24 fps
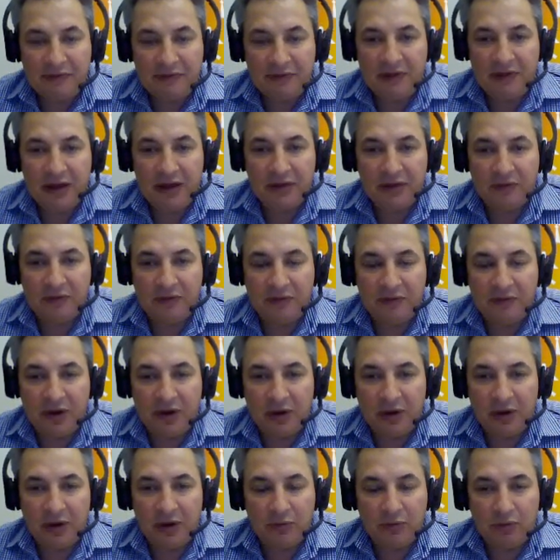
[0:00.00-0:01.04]
and if it found the
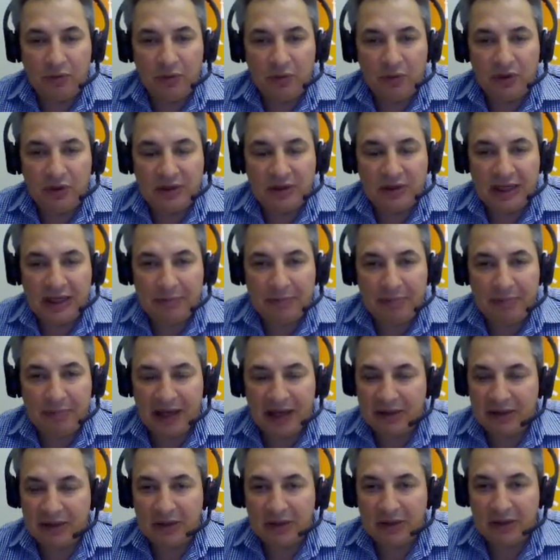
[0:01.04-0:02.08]
file with the
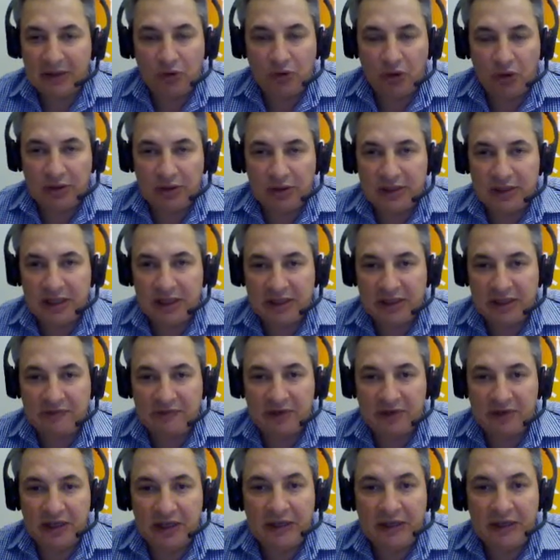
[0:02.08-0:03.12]
same pattern,
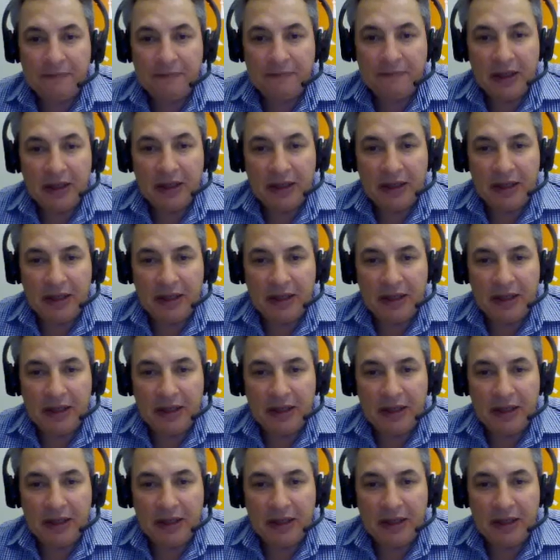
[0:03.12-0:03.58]
.csv,